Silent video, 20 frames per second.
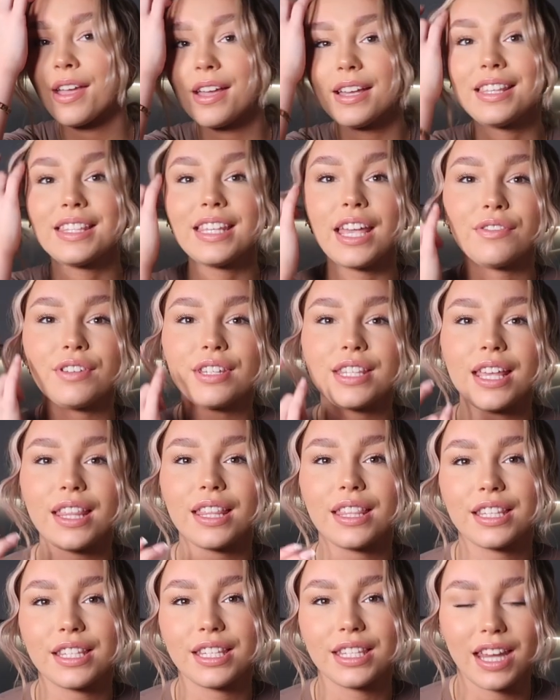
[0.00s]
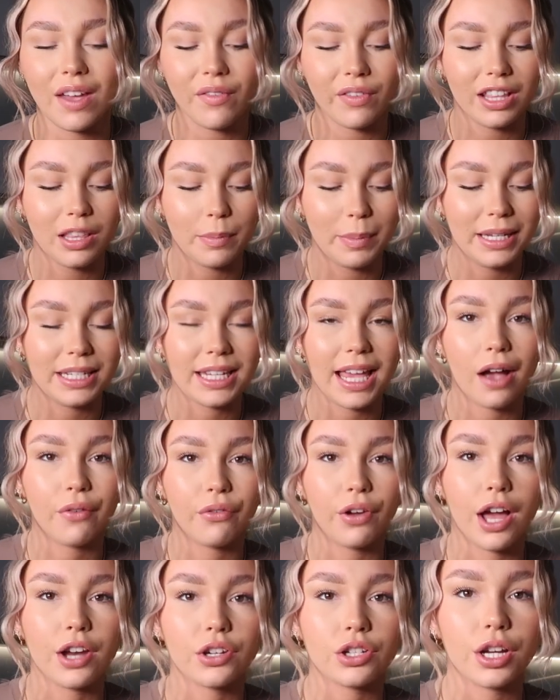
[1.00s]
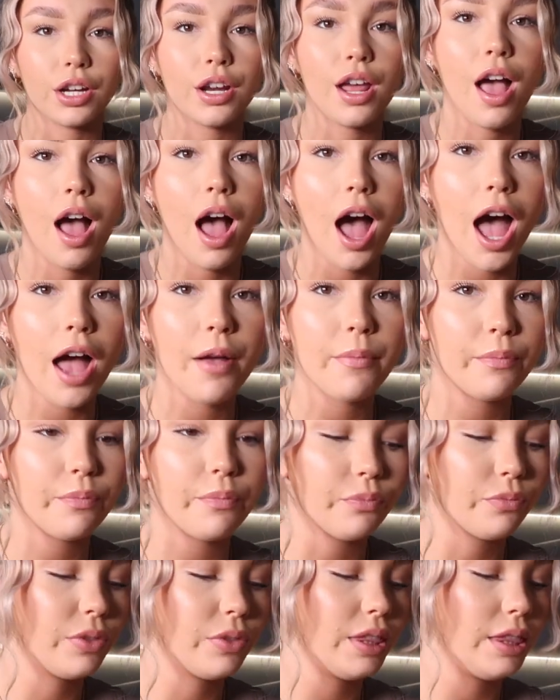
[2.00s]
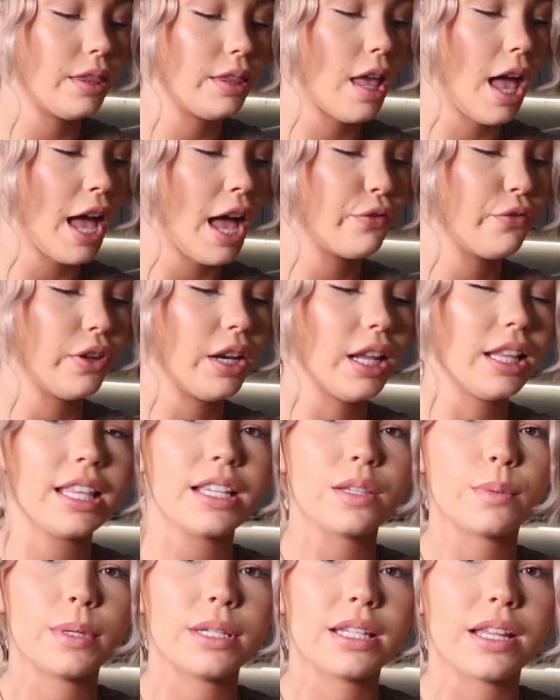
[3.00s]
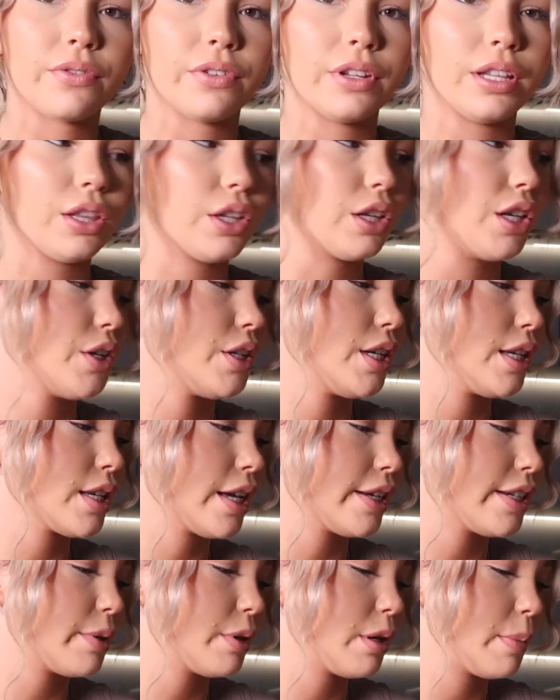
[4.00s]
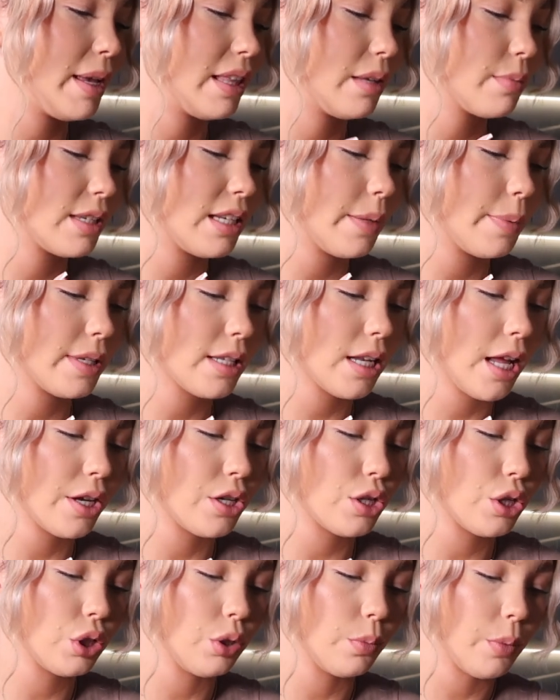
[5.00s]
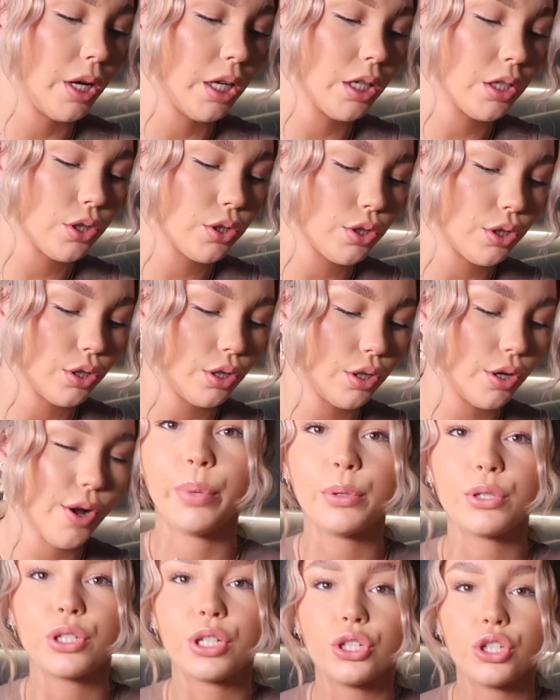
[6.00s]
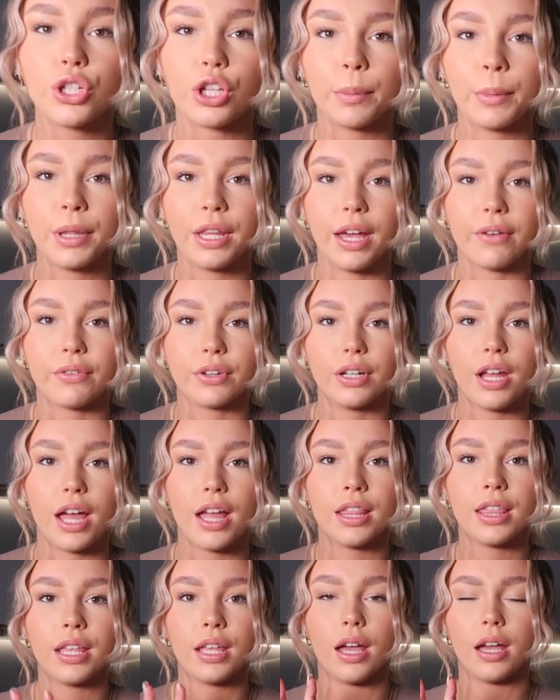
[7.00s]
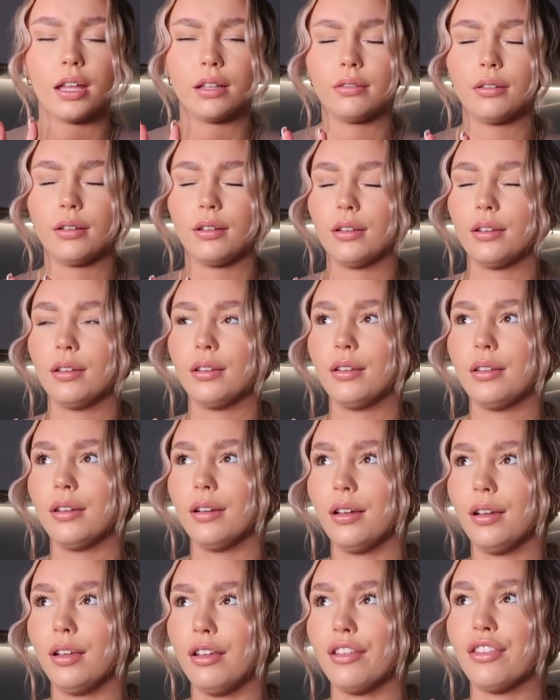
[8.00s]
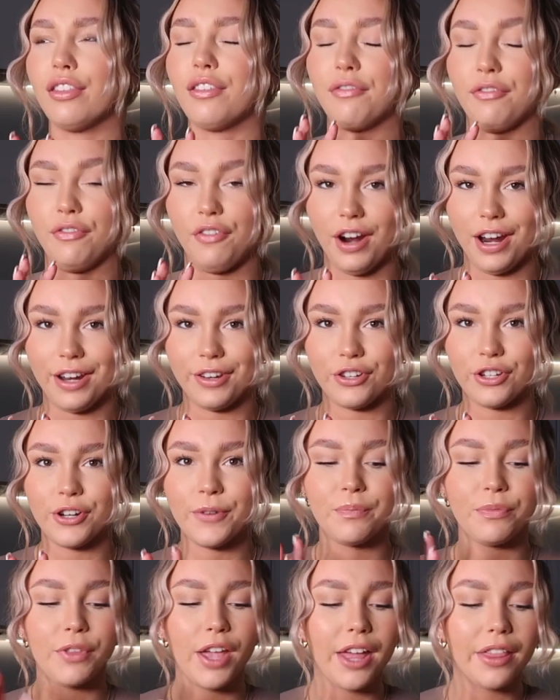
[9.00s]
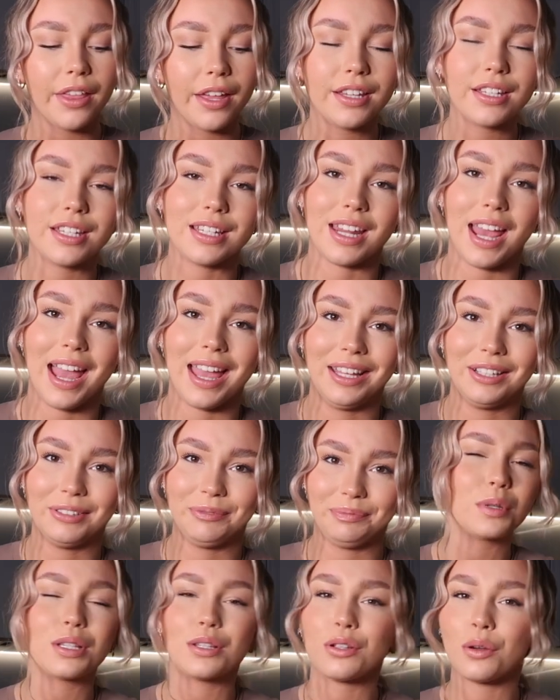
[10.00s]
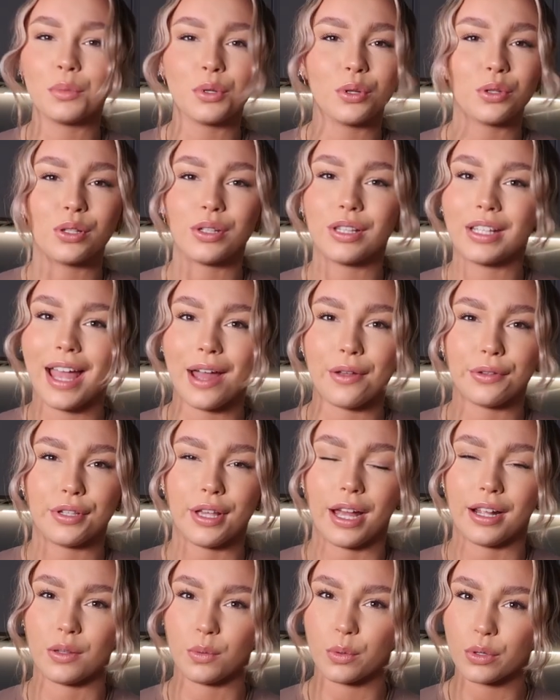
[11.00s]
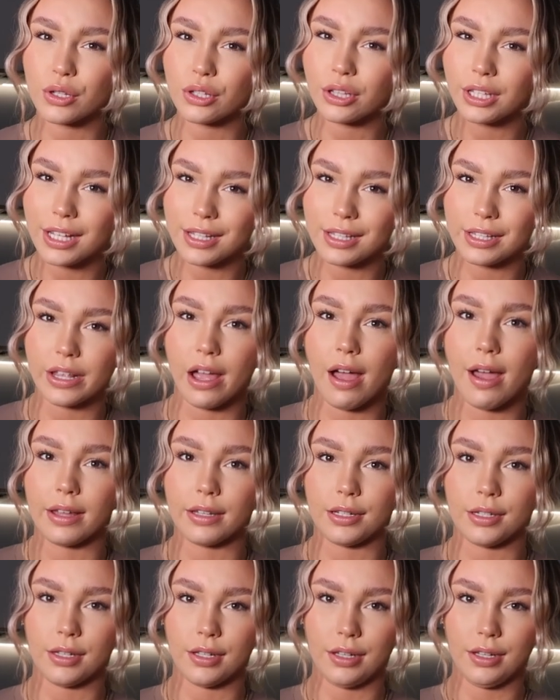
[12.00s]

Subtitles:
Safe to say that this is definitely the BTAC version. I feel like this one's definitely the cutest. I don't want to make them slip and slide too much. But we're just going to chuck them in the oven. The fridge. And then today, what's not what's on the outside? What's on the inside?